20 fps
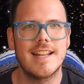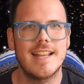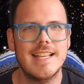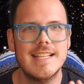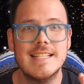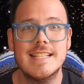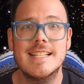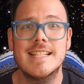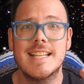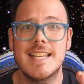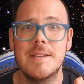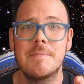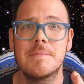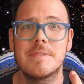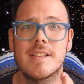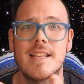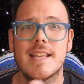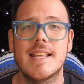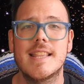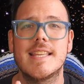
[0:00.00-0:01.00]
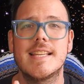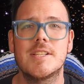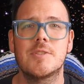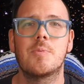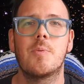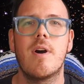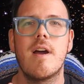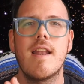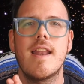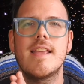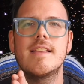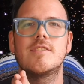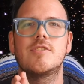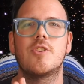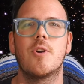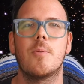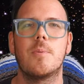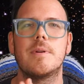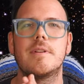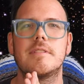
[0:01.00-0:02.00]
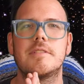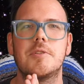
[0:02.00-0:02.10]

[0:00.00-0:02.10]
it seems like this one is going